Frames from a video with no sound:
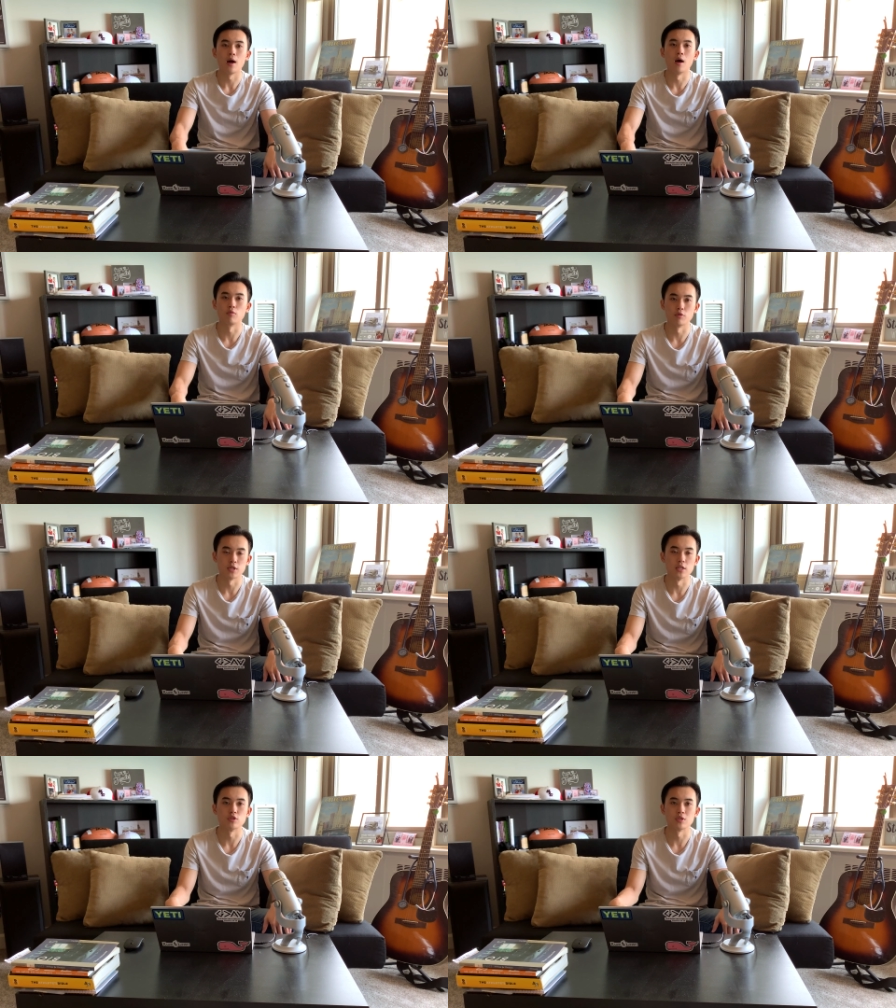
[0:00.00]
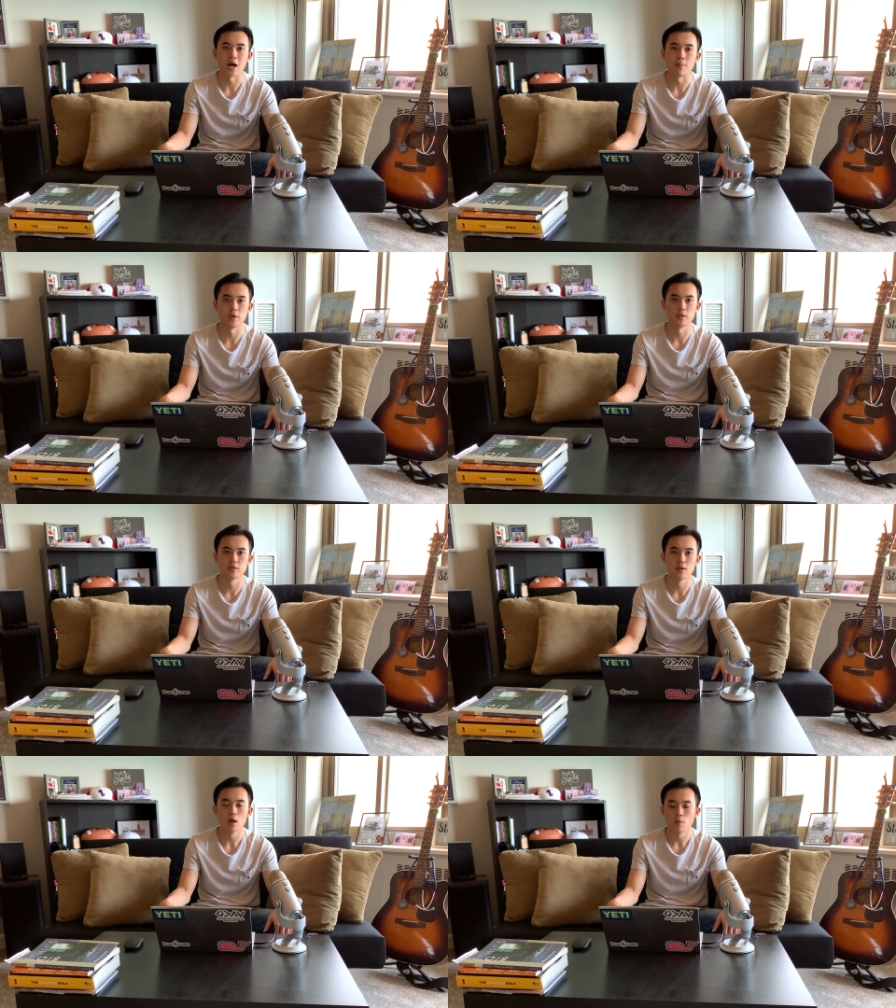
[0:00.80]
uh, rotation
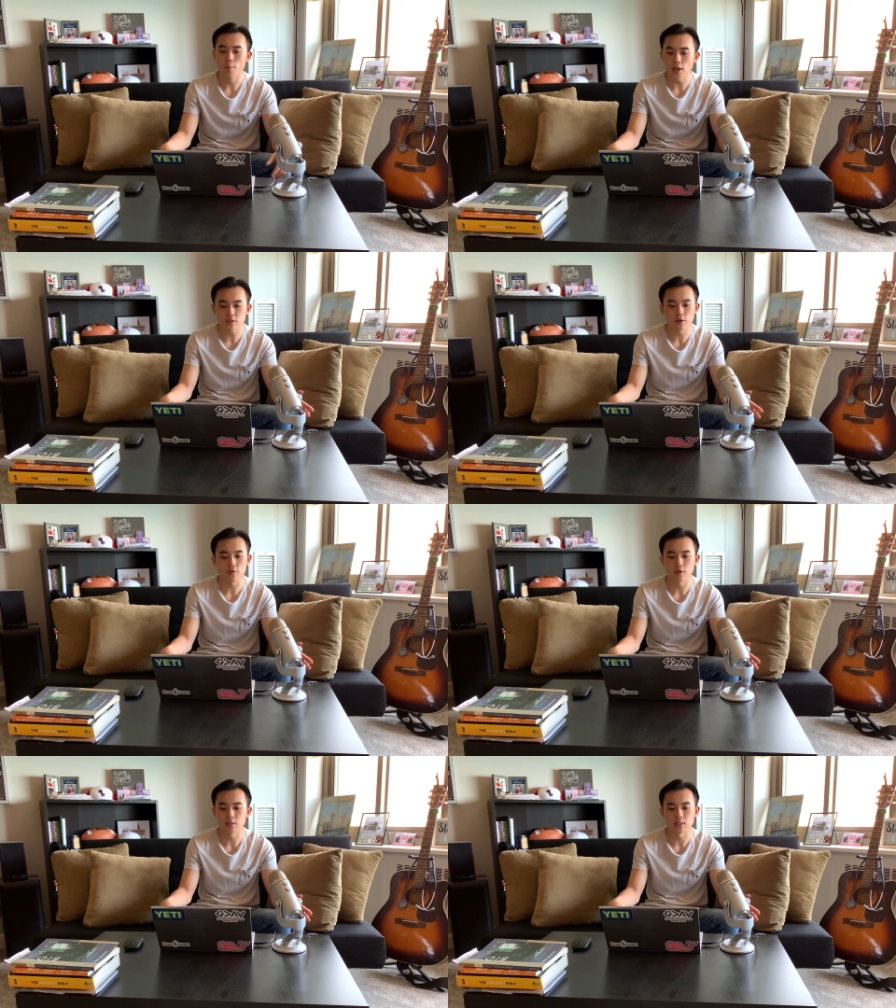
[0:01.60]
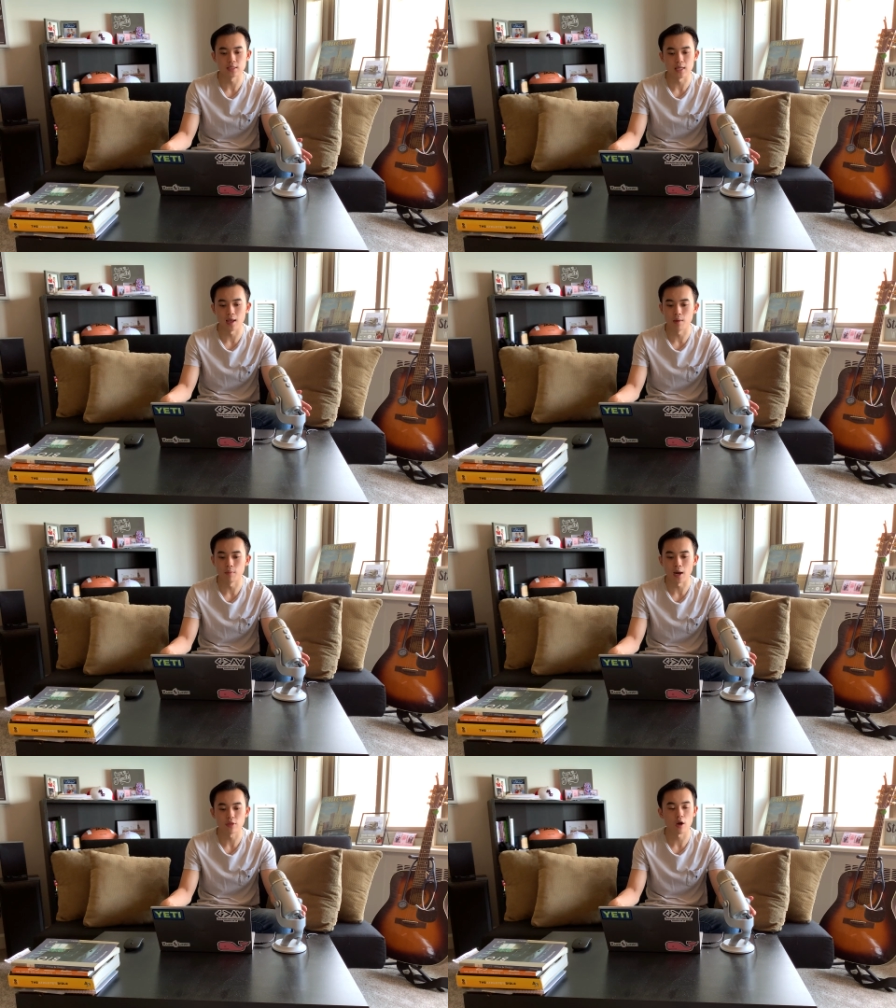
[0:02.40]
topics. But basically for this
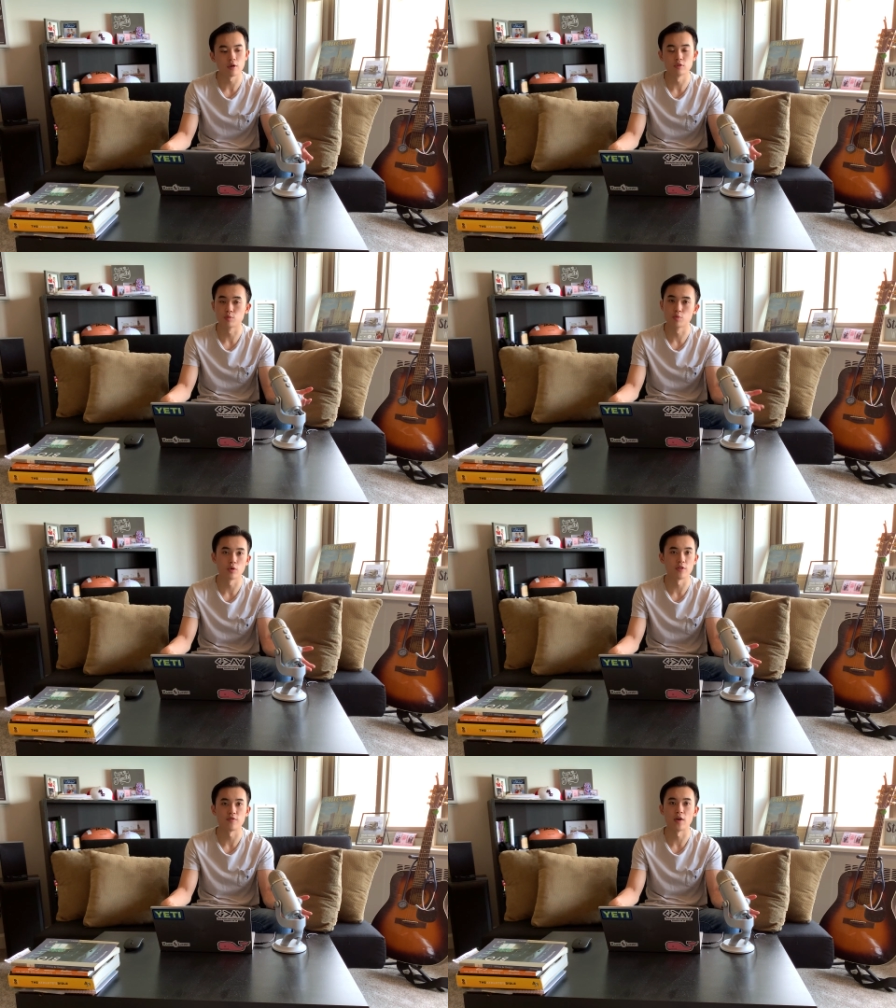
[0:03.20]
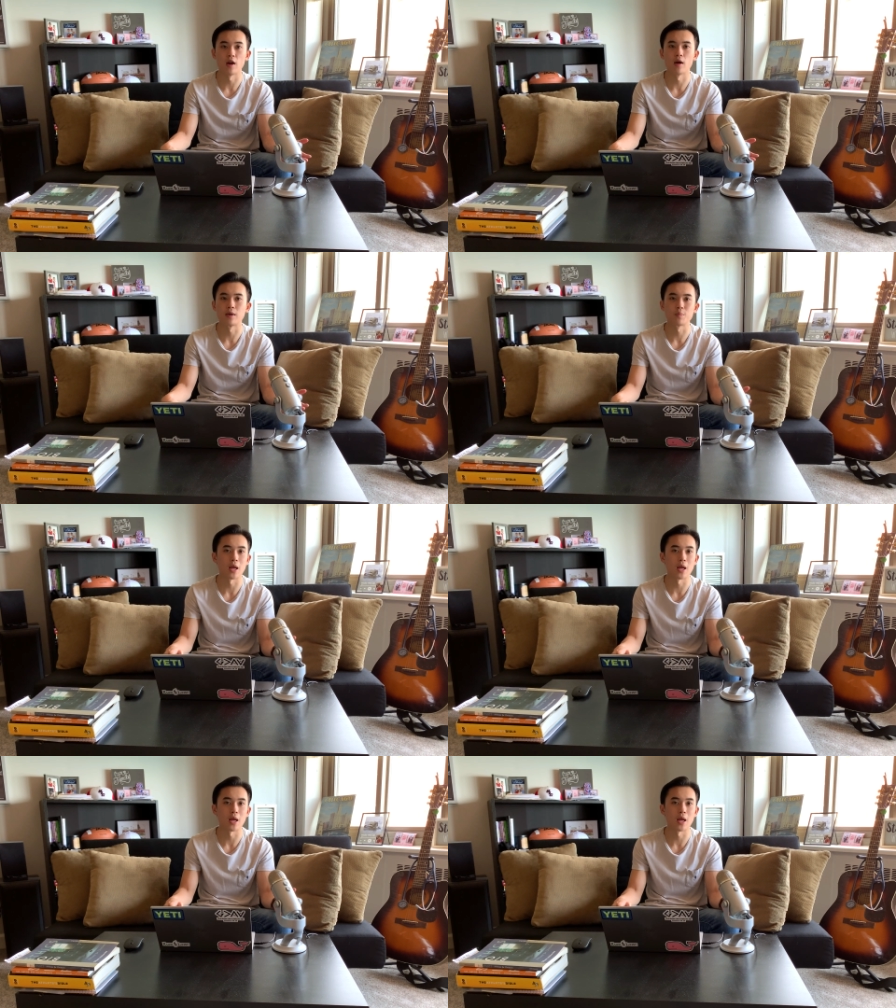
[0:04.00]
exam, I thought it was really fair.